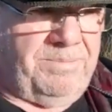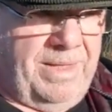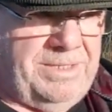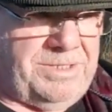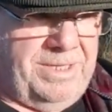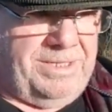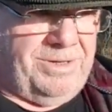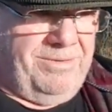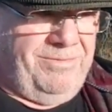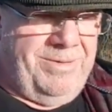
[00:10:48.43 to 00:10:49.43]
It's the
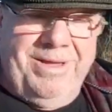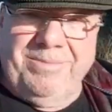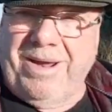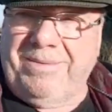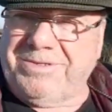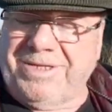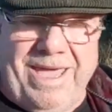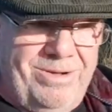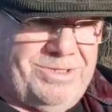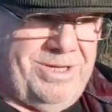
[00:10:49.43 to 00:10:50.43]
sort of perhaps the
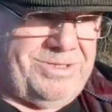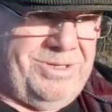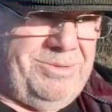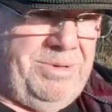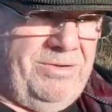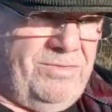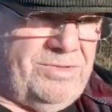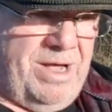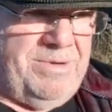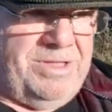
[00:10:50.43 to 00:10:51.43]
counter to the beautiful
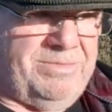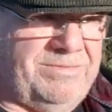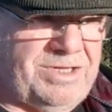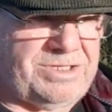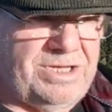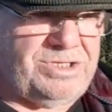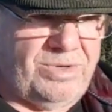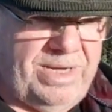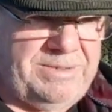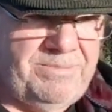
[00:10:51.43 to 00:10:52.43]
summer that we've just
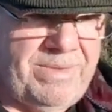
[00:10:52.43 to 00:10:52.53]
enjoyed,